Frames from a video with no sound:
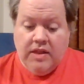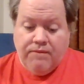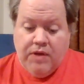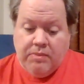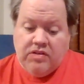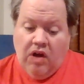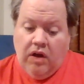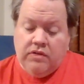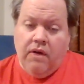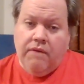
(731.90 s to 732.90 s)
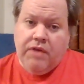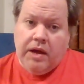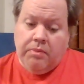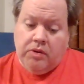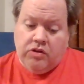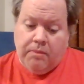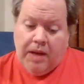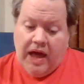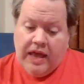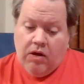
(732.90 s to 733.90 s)
The film is also available to
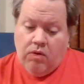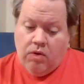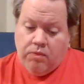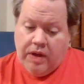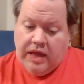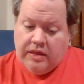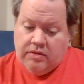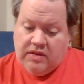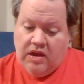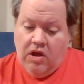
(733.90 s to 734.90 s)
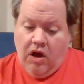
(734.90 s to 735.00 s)
buy or rent